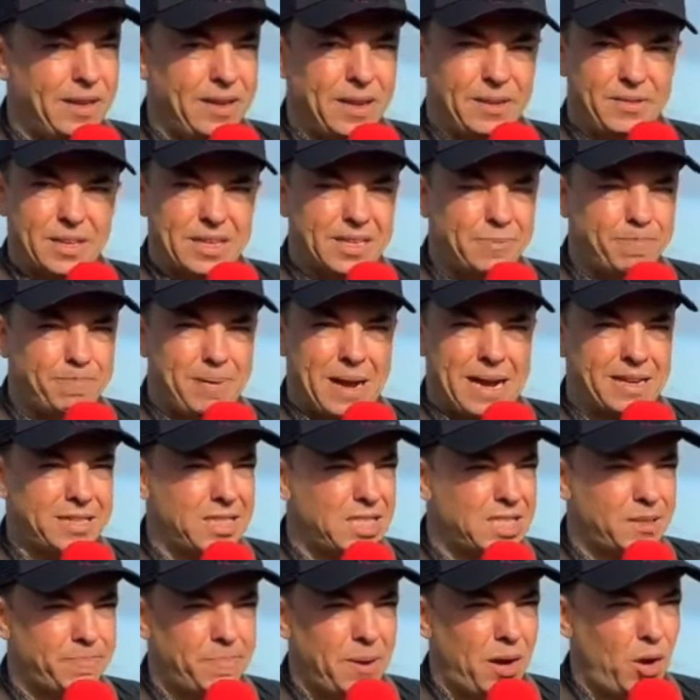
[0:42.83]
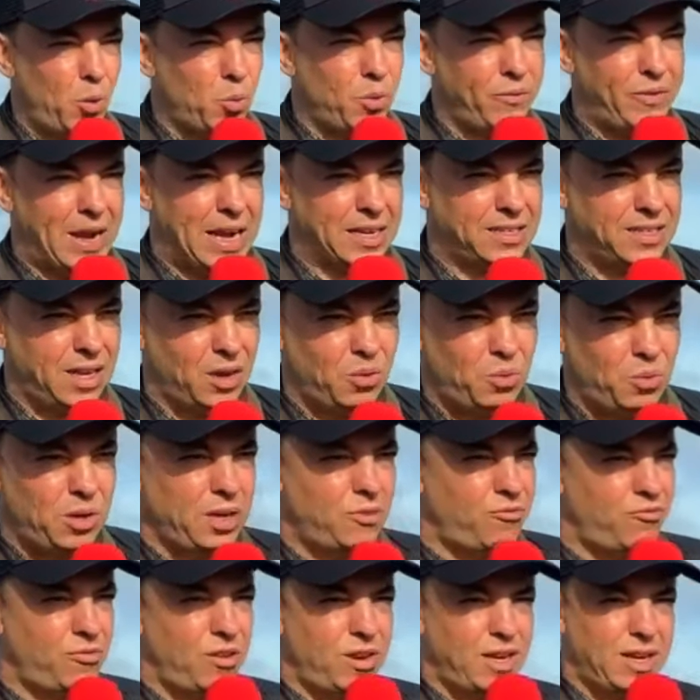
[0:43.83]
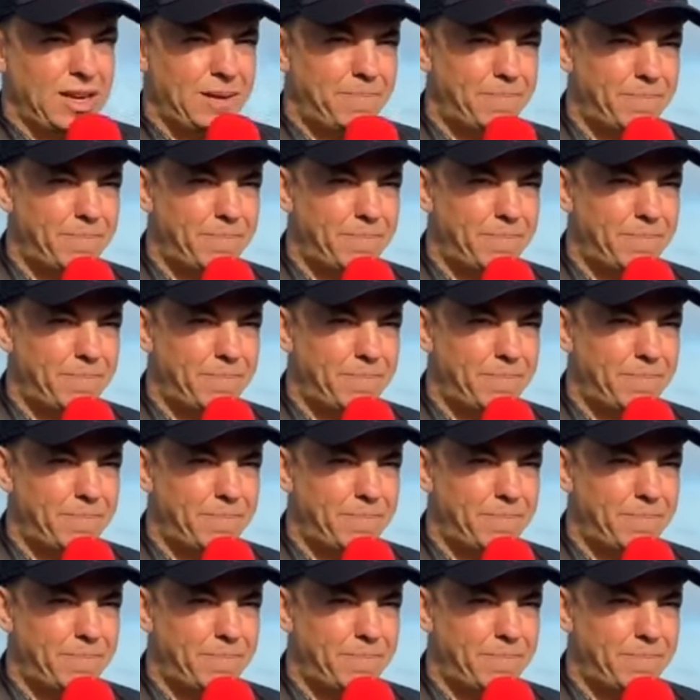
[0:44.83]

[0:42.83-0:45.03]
this bad spell we've had, only really